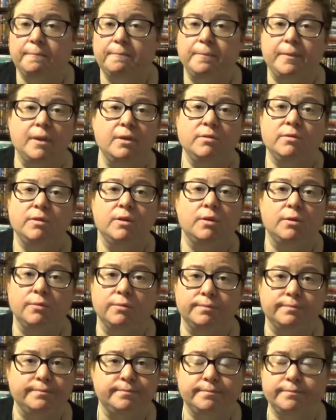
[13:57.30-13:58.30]
There's no
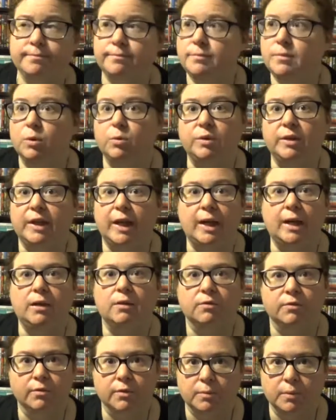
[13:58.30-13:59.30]

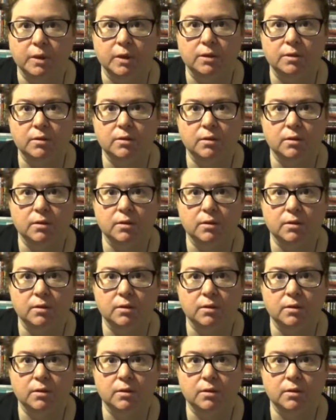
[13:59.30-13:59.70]
gain from it.